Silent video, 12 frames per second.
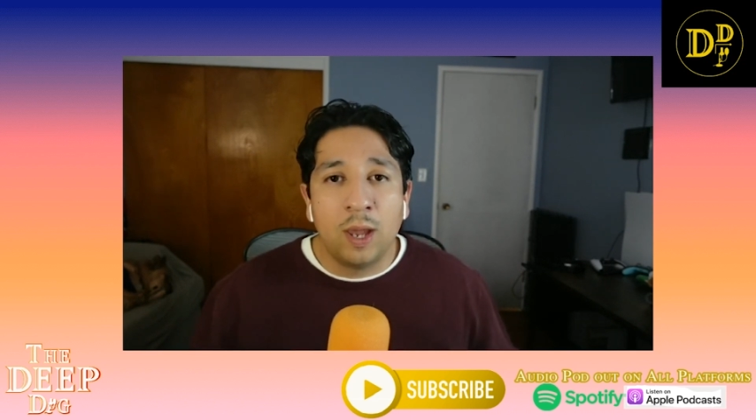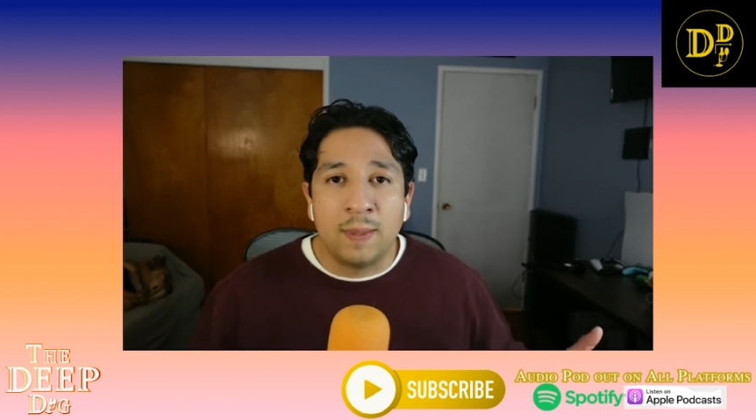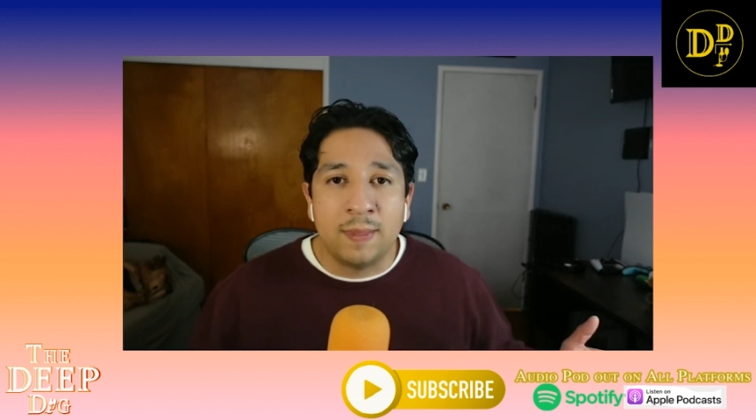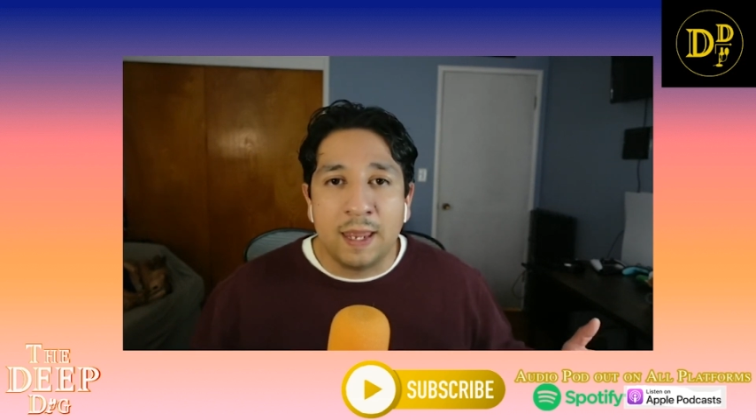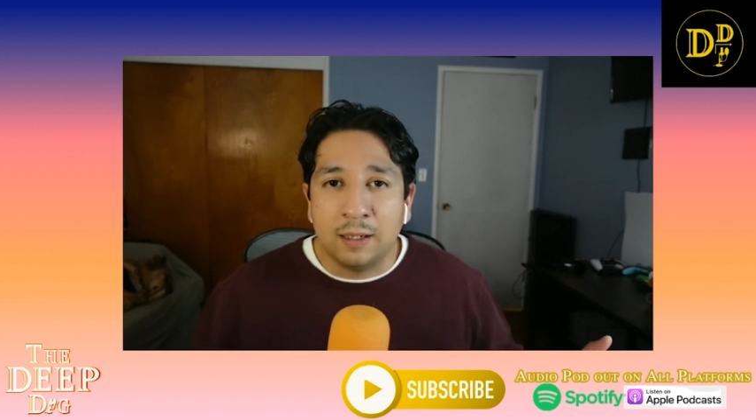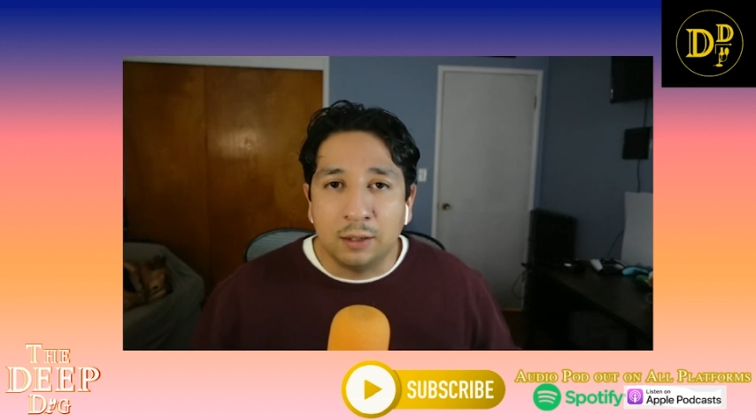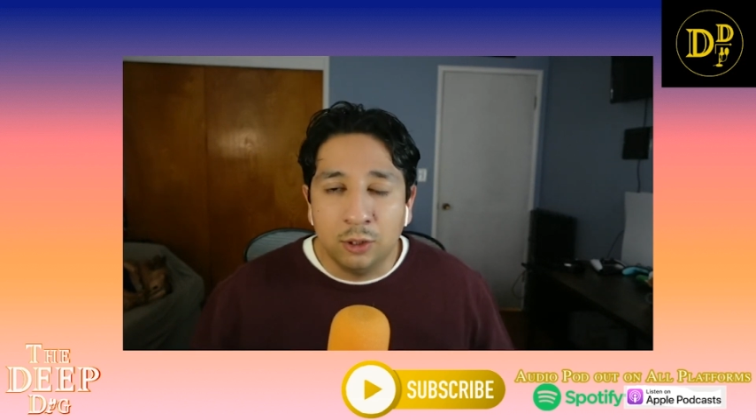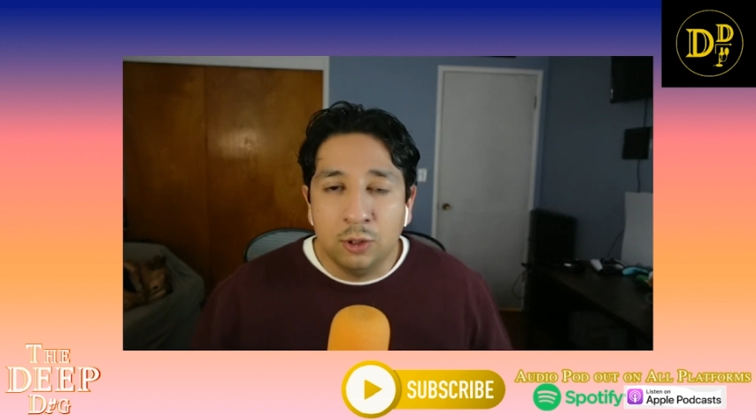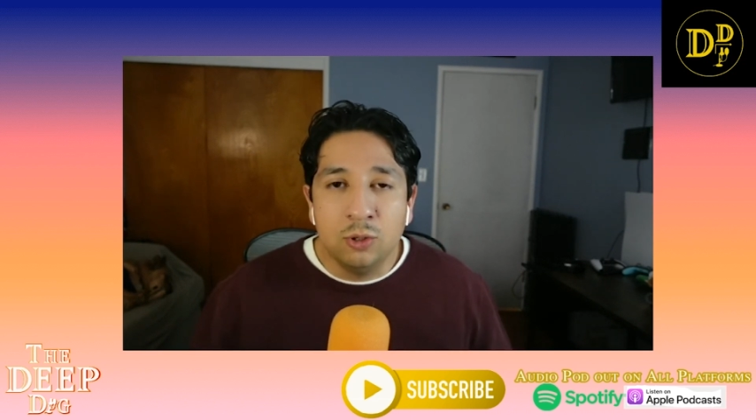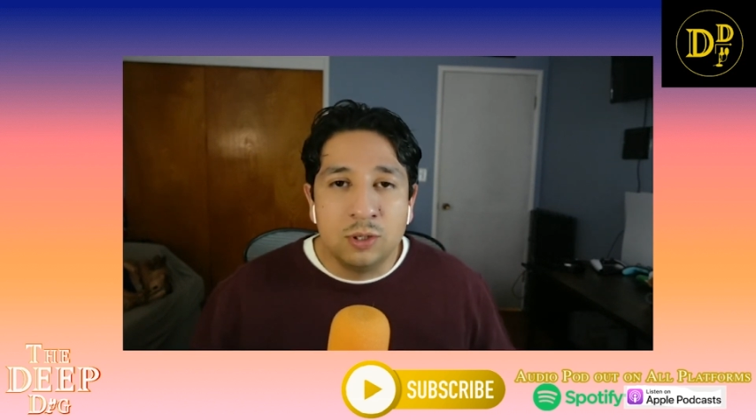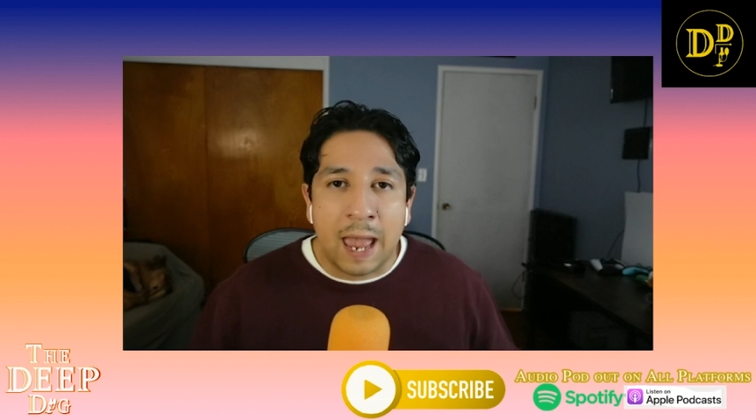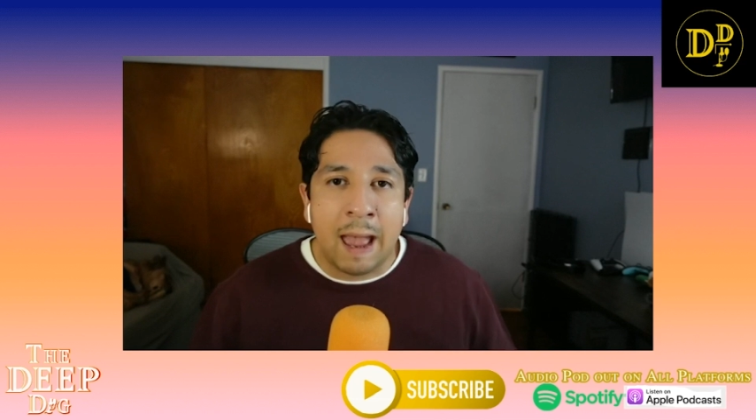and they
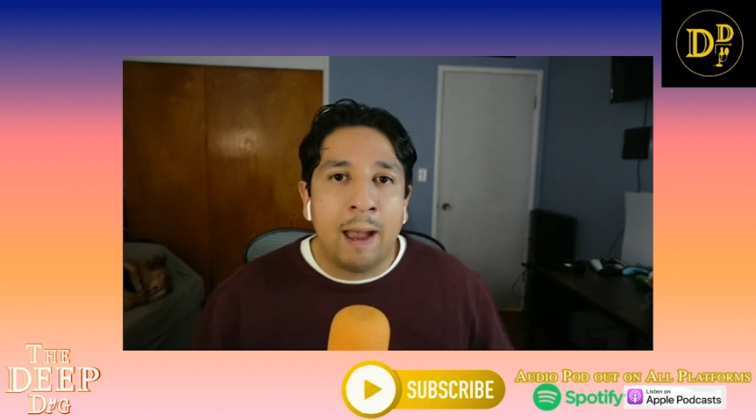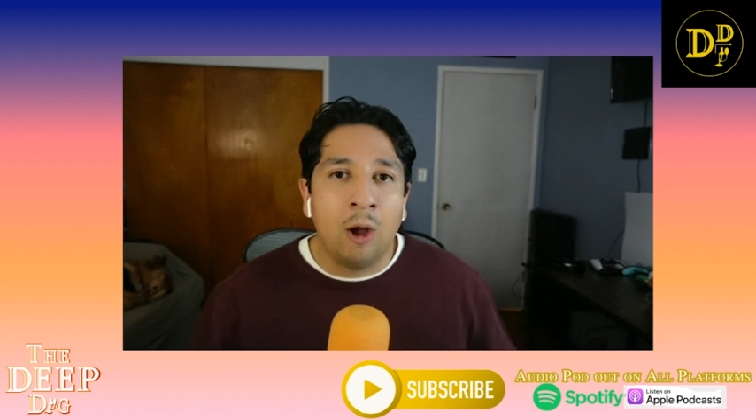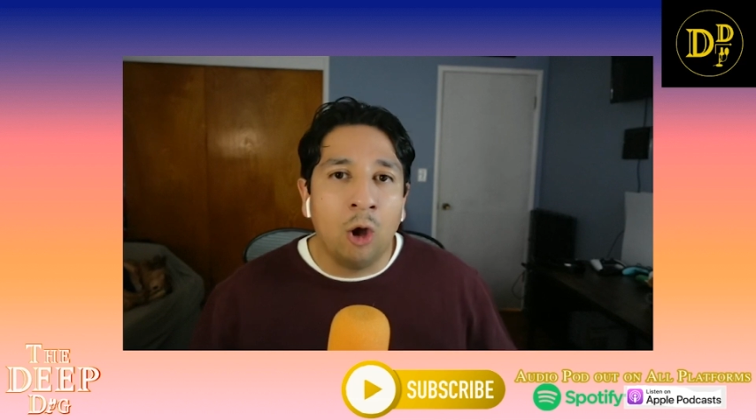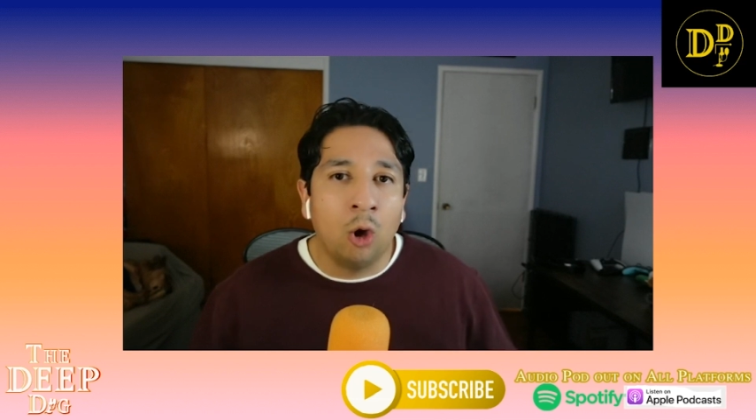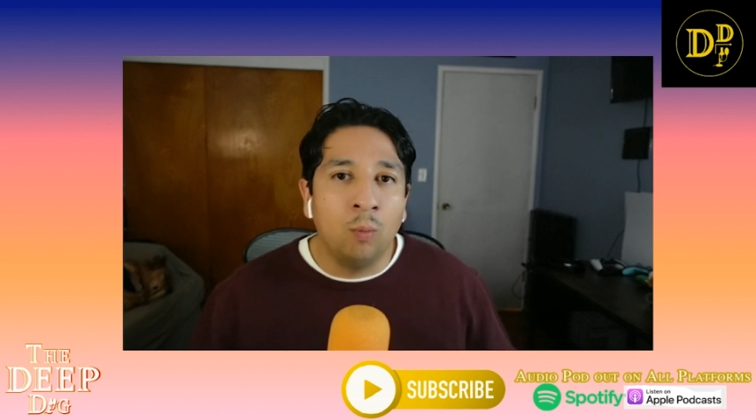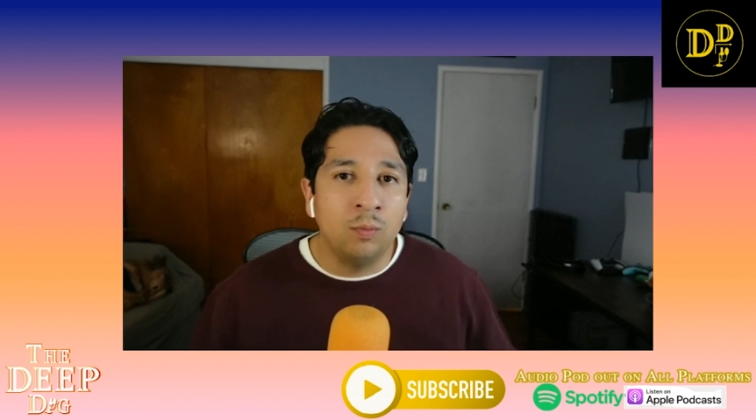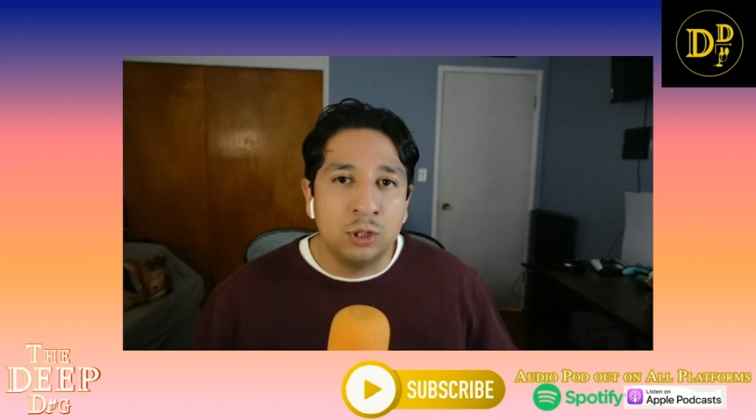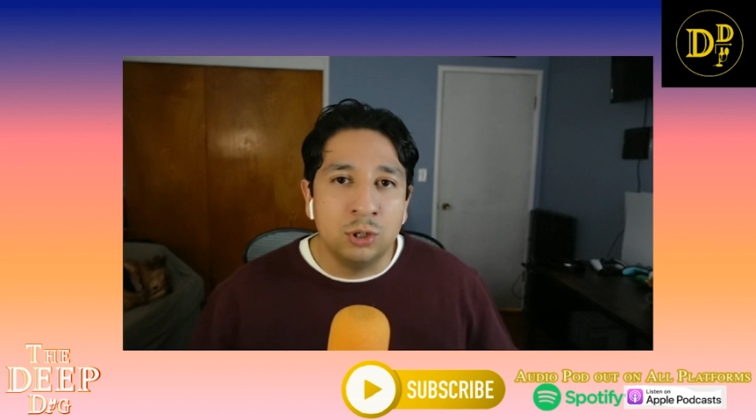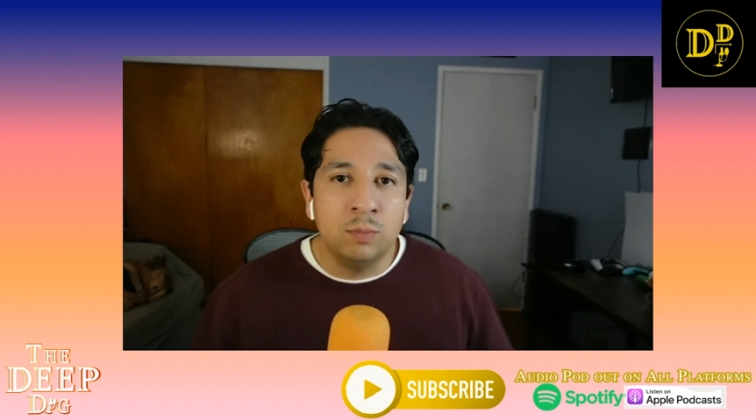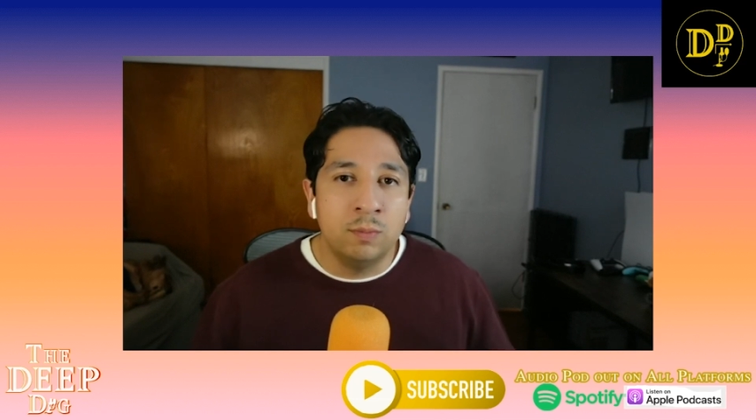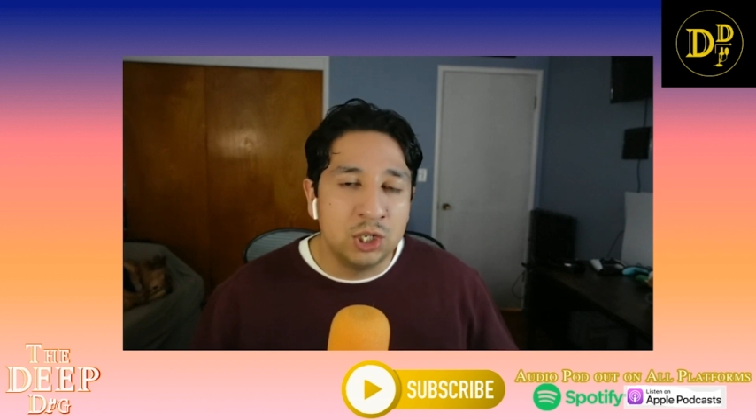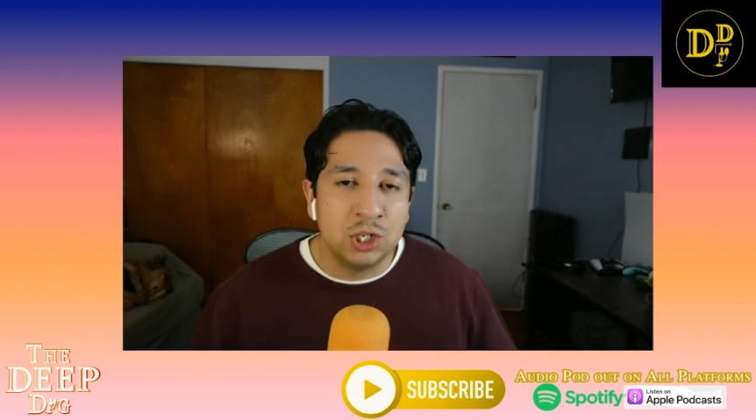lose at home to
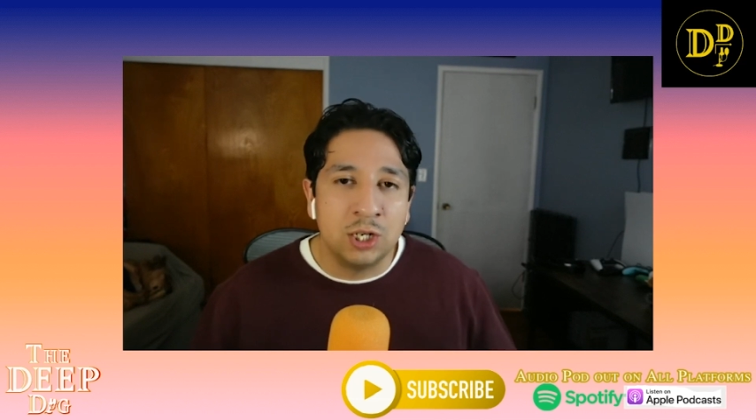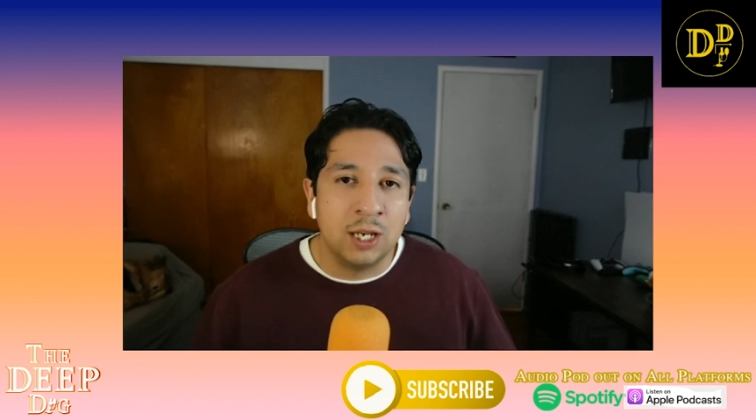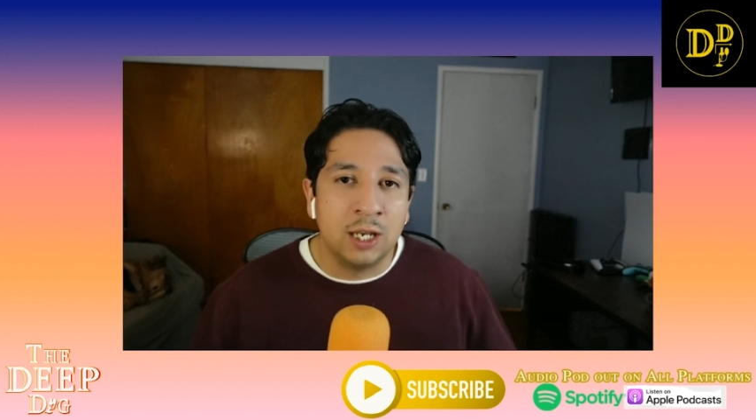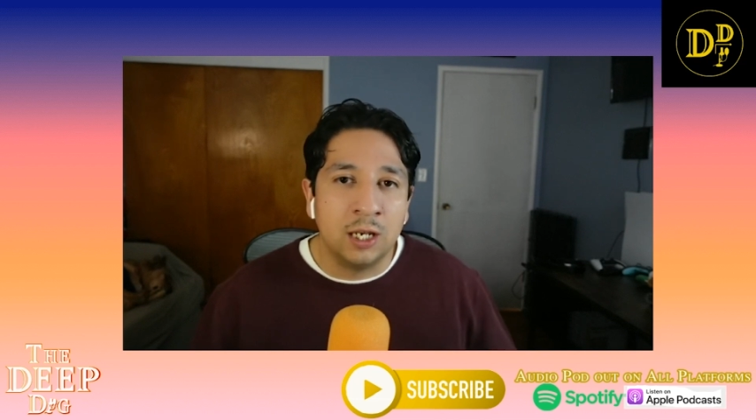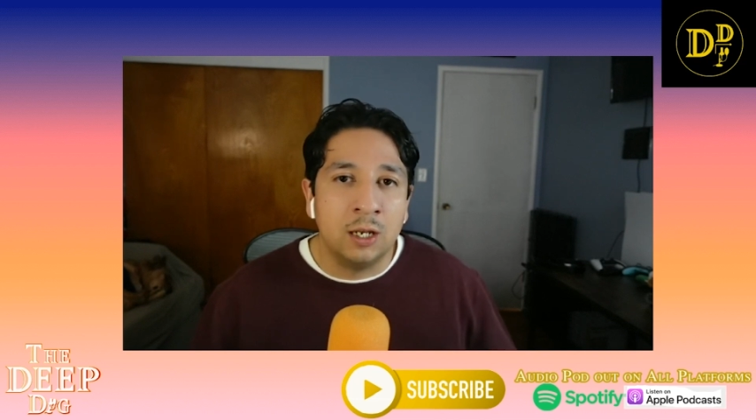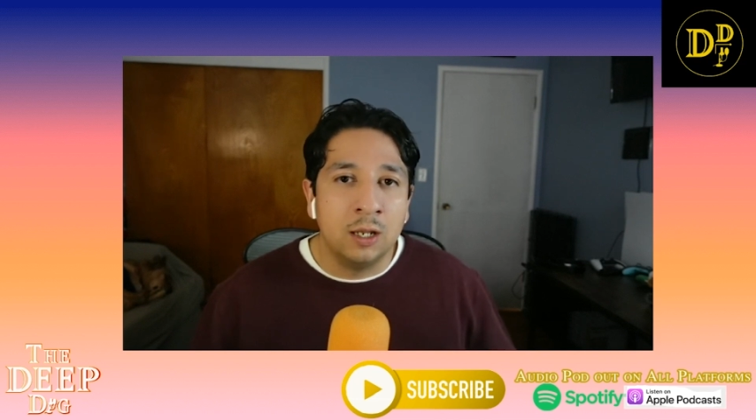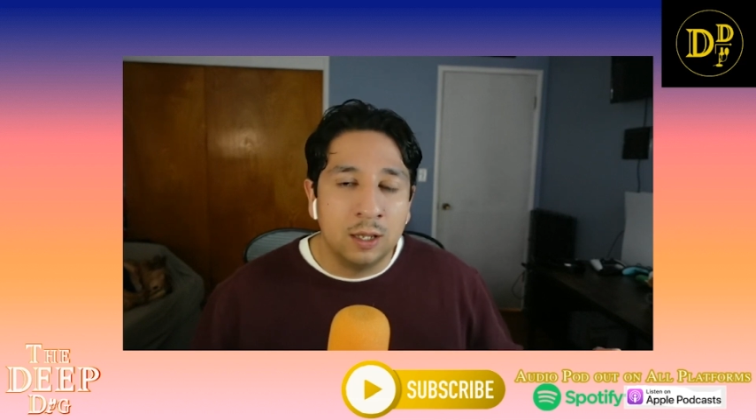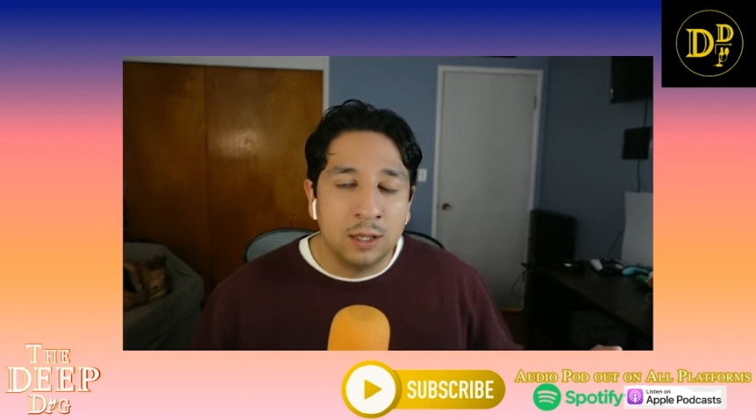Michigan.